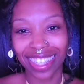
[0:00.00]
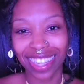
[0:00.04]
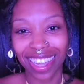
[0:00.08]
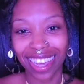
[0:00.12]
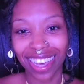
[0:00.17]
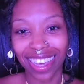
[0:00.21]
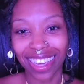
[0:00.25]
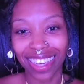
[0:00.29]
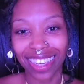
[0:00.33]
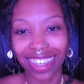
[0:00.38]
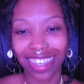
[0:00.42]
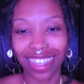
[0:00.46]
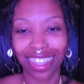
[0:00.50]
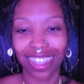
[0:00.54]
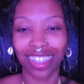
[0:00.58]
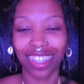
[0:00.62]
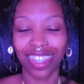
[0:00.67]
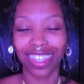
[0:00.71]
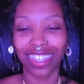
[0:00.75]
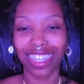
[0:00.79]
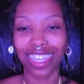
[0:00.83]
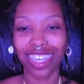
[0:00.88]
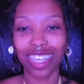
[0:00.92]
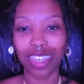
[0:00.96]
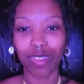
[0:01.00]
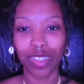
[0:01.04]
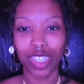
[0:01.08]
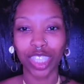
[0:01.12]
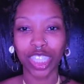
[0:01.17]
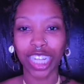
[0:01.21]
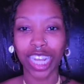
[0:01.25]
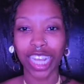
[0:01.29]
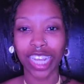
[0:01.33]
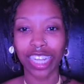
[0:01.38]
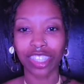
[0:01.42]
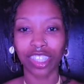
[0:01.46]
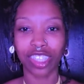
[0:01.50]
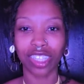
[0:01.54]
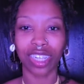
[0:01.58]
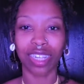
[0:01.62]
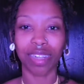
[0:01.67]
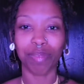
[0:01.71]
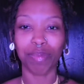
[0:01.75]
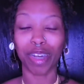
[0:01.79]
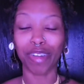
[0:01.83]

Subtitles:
like the leaves changing.